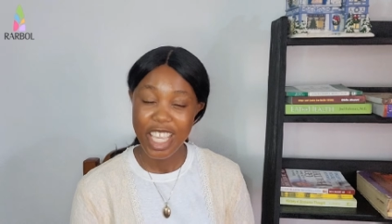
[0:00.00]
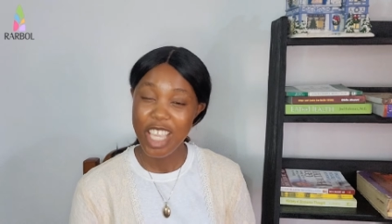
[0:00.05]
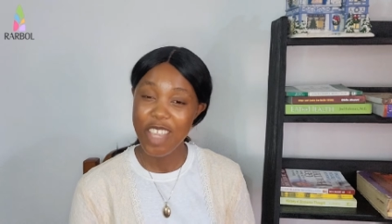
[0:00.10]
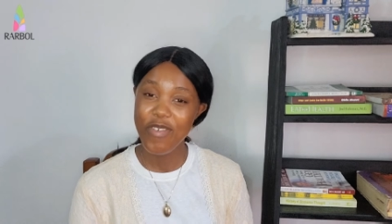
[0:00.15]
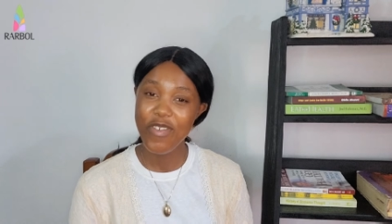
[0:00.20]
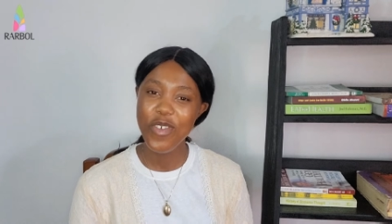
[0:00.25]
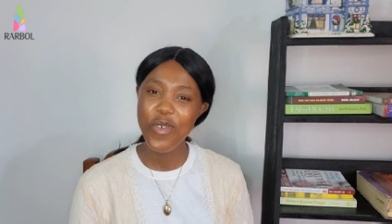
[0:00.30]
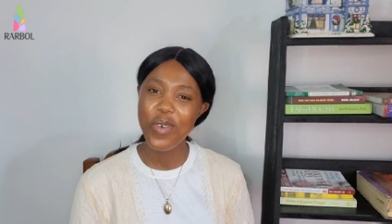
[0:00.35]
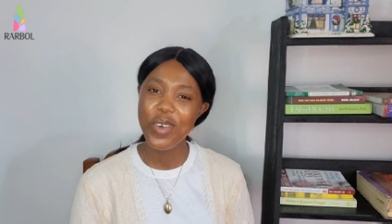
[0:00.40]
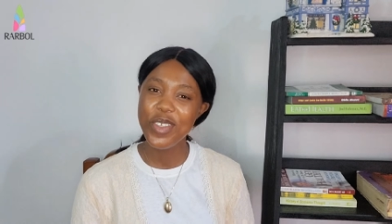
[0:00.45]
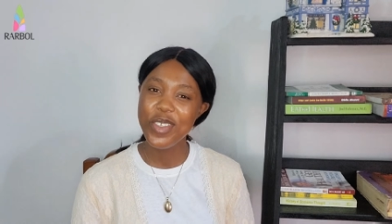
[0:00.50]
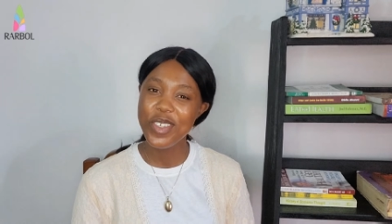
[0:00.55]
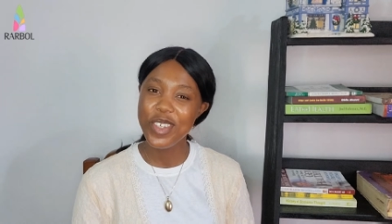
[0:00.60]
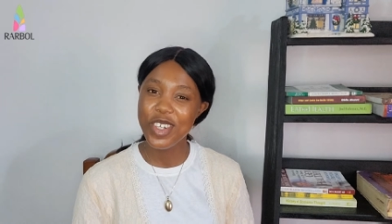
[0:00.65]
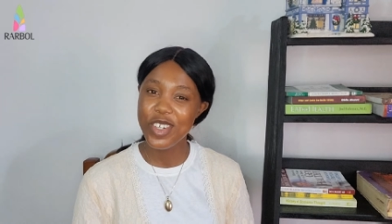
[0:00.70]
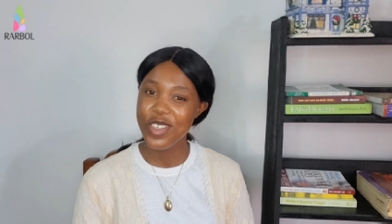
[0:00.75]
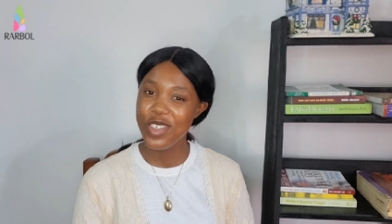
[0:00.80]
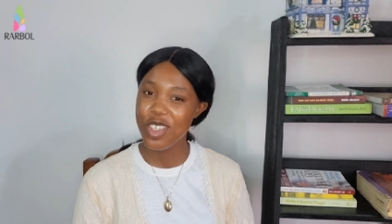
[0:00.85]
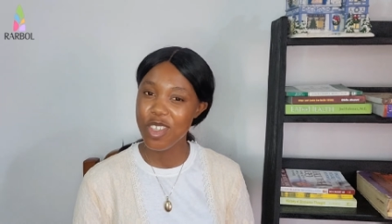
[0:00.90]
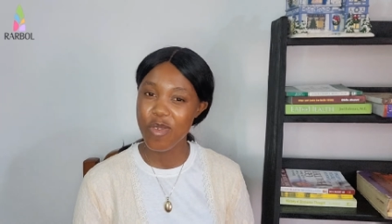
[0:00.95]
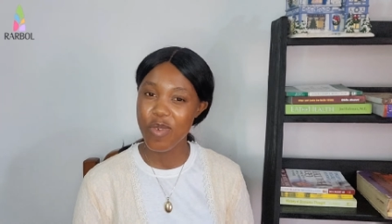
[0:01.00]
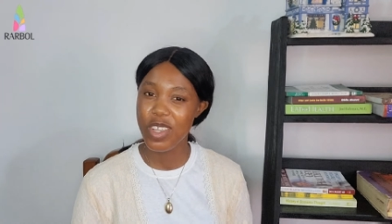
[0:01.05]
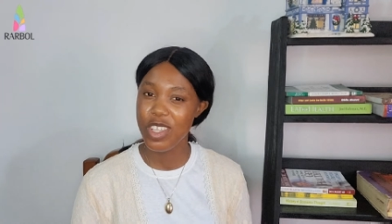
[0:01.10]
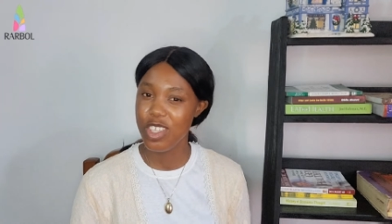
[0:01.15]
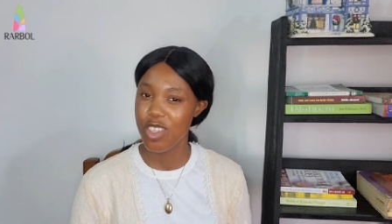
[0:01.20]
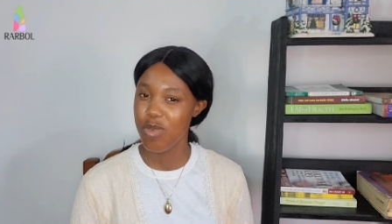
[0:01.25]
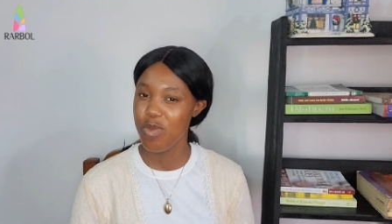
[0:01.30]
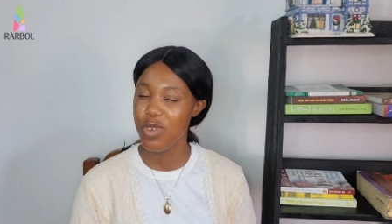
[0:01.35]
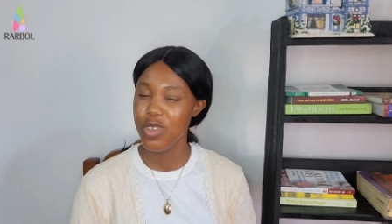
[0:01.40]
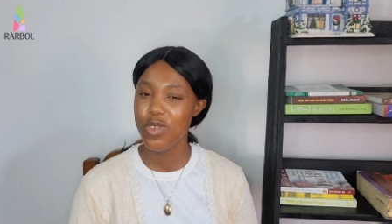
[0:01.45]
If you want to lose
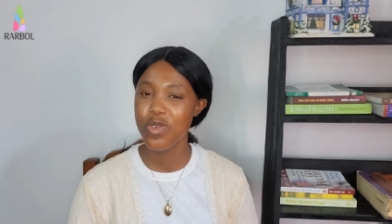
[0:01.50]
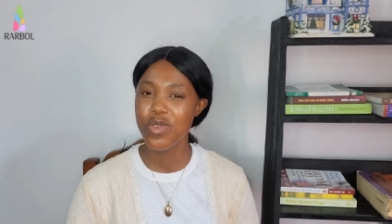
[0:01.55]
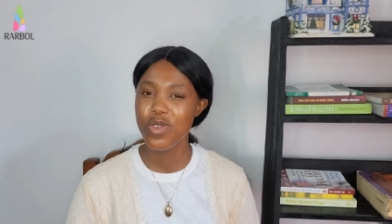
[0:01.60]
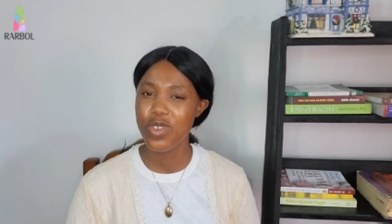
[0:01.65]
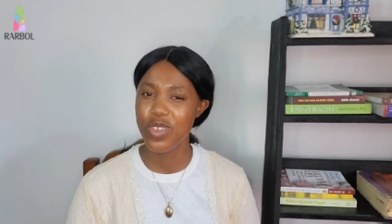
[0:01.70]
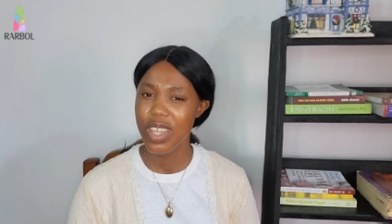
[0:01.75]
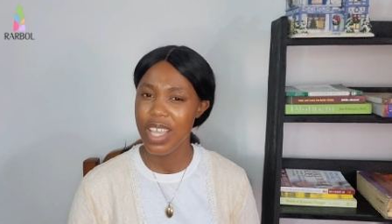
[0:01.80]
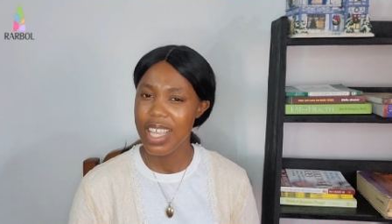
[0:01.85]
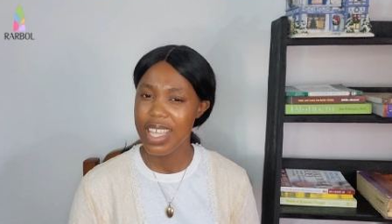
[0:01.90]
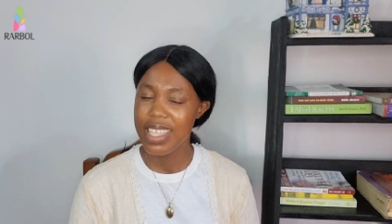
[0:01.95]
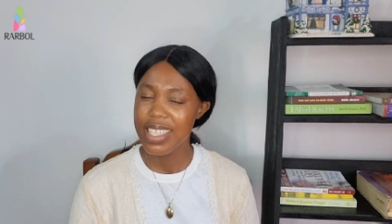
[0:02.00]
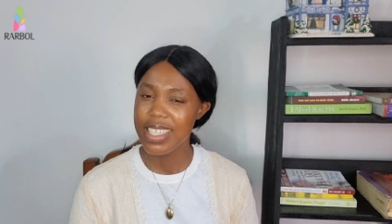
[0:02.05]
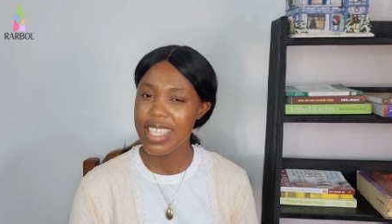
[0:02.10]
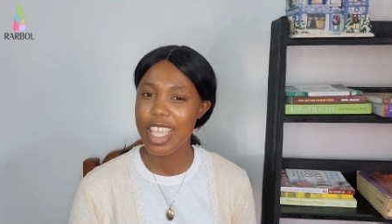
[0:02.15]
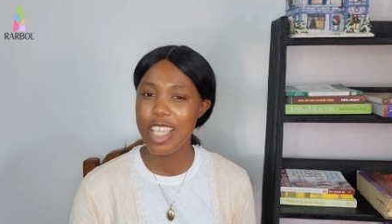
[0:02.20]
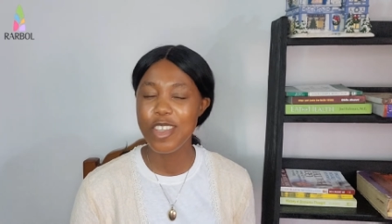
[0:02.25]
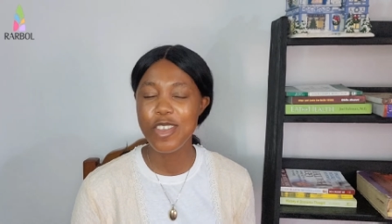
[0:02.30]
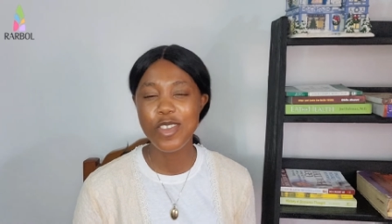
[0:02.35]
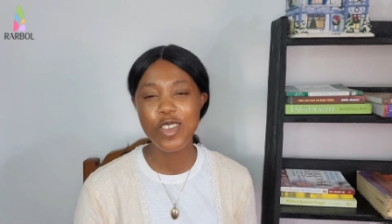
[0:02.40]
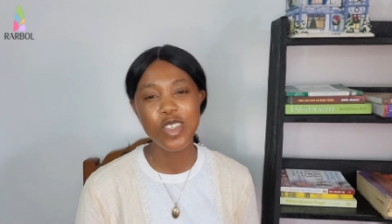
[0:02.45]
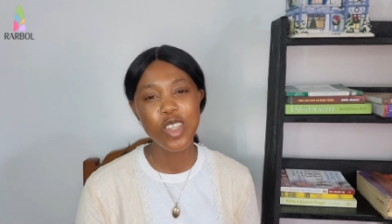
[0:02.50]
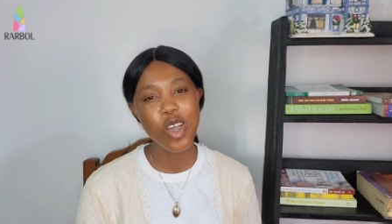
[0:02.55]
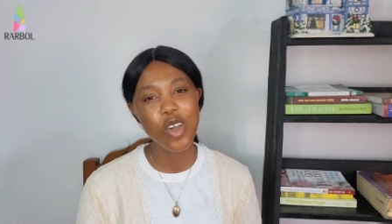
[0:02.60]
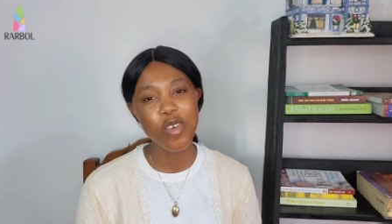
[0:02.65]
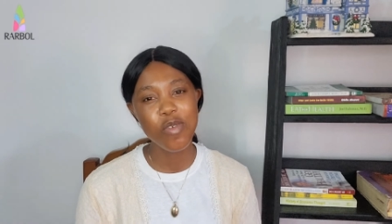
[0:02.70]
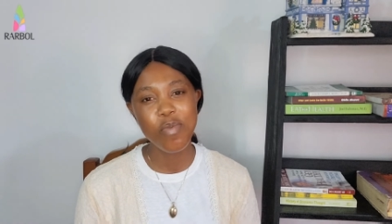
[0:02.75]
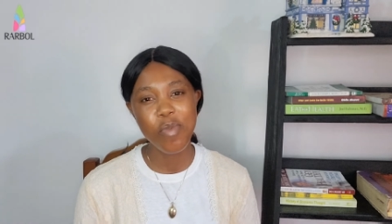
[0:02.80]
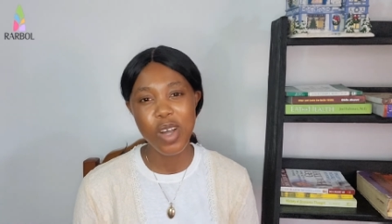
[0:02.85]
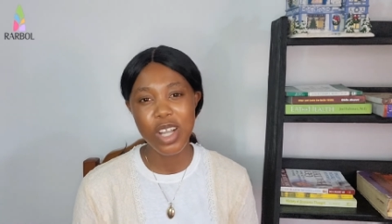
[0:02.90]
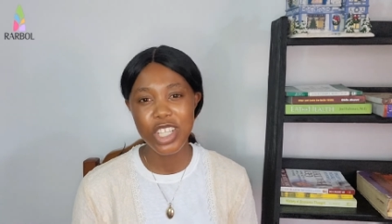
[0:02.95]
weight, you wouldn't take so
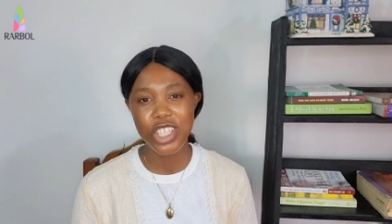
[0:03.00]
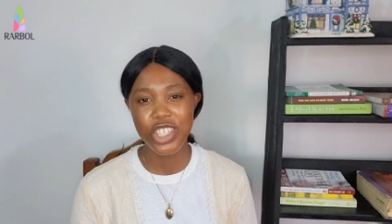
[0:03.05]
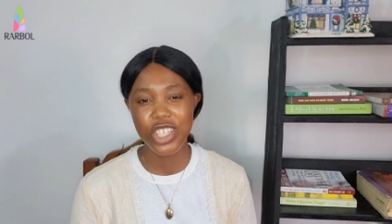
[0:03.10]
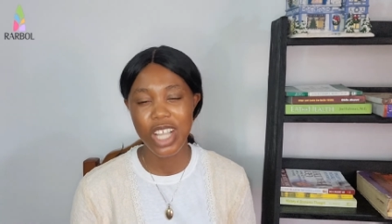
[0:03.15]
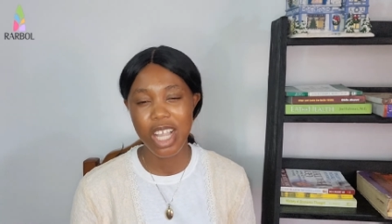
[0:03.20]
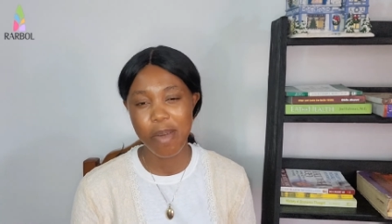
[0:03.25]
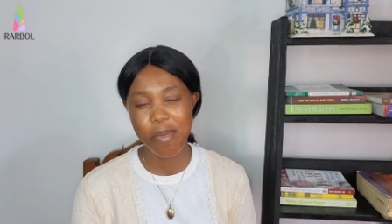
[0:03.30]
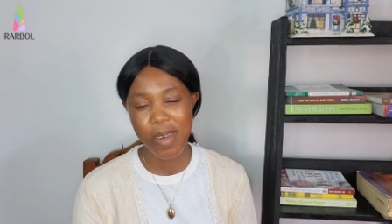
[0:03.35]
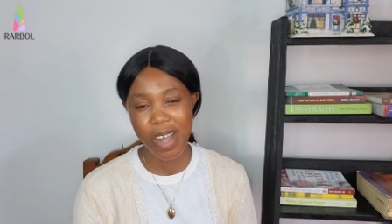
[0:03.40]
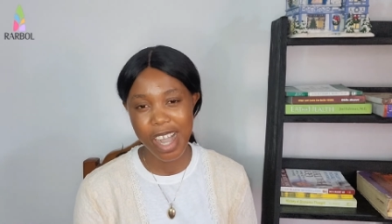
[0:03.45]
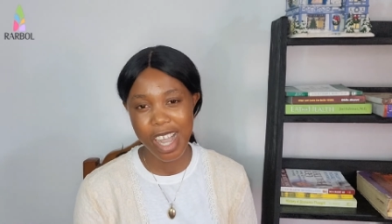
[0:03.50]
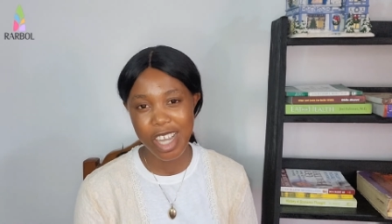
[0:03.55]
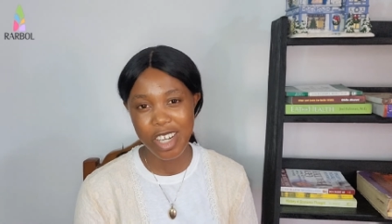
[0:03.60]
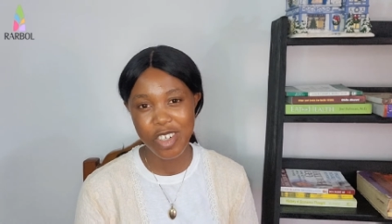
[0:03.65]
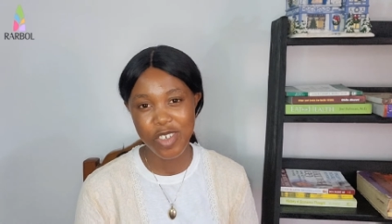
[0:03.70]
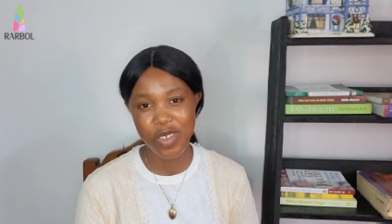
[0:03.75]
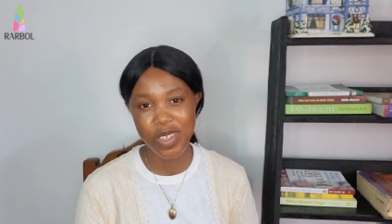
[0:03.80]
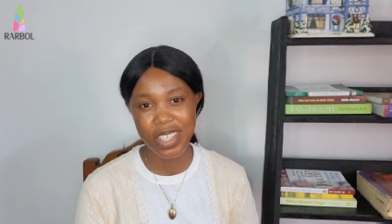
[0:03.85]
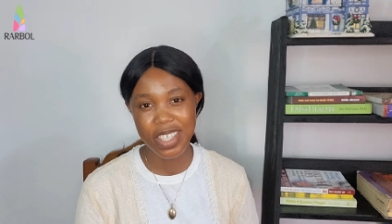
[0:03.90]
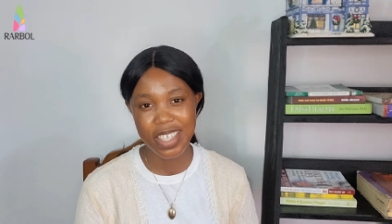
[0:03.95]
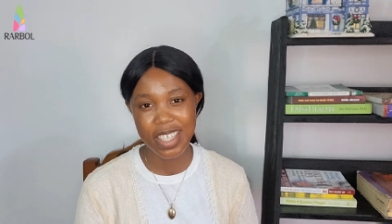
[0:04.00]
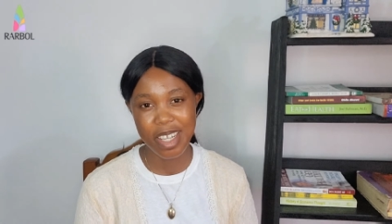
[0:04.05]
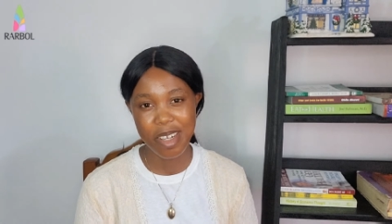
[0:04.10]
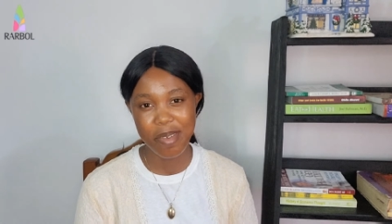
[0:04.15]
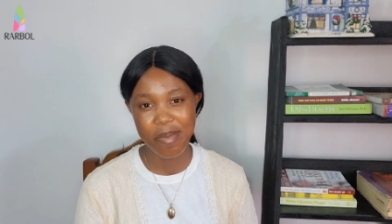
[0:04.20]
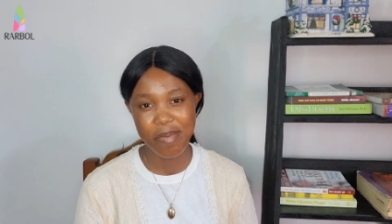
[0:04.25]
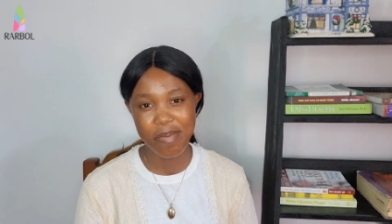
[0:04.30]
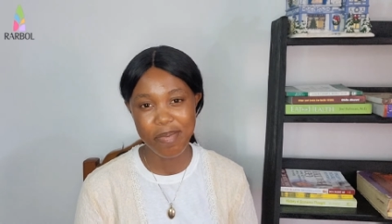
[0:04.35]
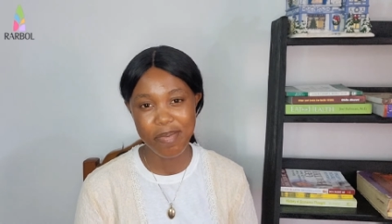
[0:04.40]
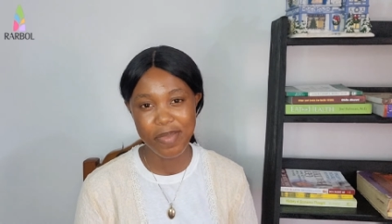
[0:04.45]
much carbohydrates
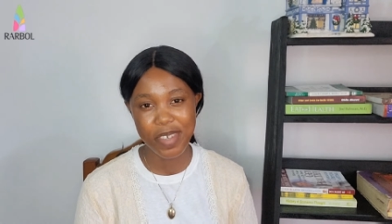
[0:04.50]
now.